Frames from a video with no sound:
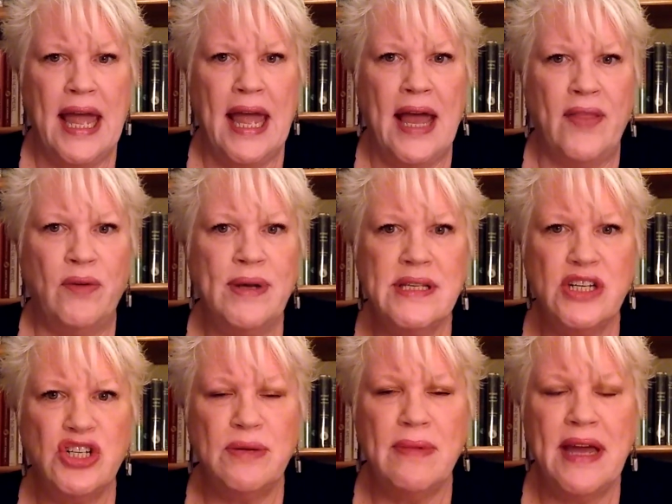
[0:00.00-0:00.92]
And the
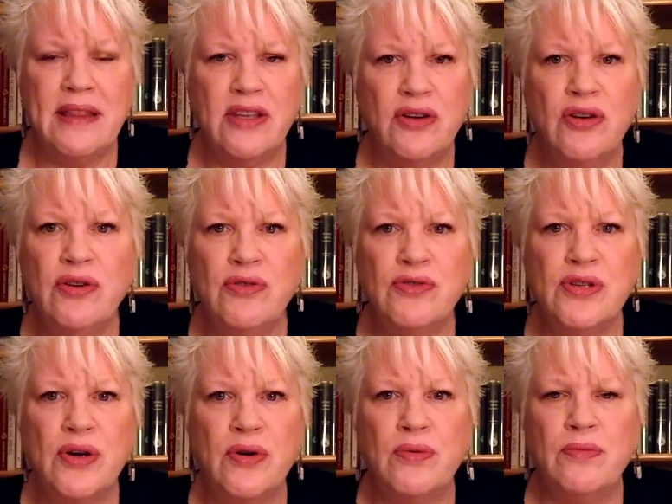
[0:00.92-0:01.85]
reason she hit the news
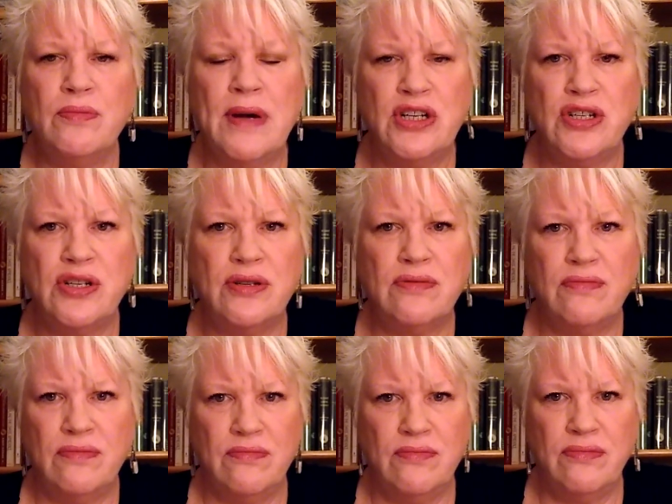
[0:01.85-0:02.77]
so much
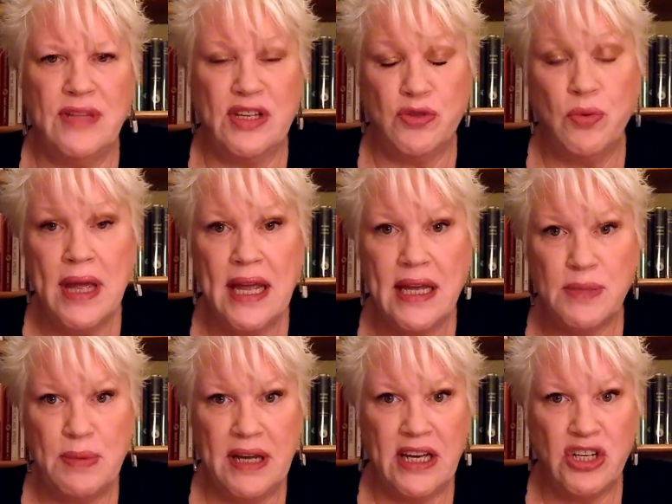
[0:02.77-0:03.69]
this week
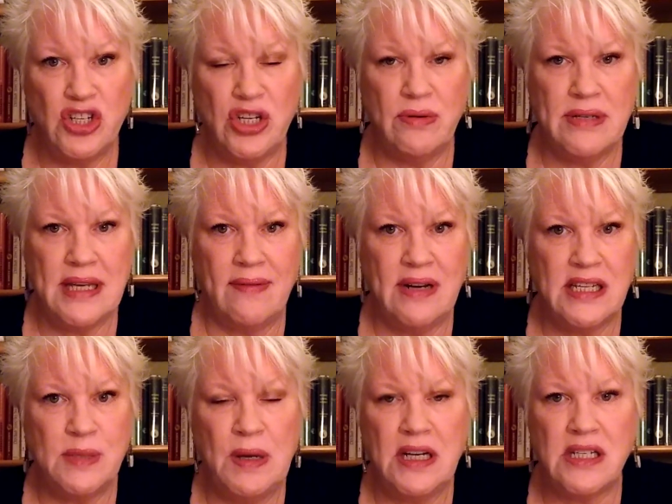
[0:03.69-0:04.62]
is because she was giving
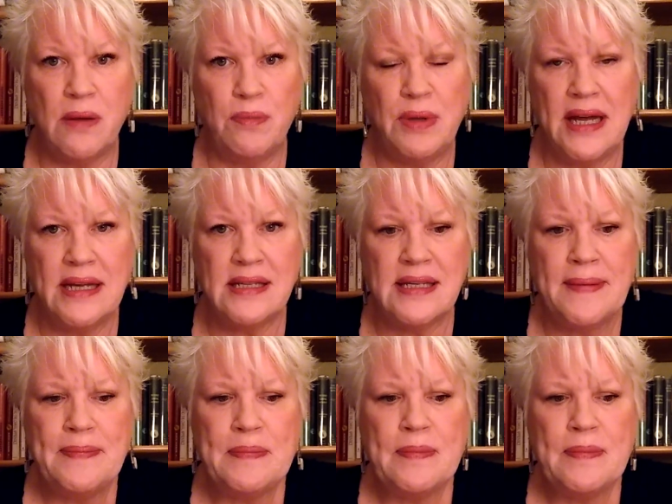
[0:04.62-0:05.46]
a speech someplace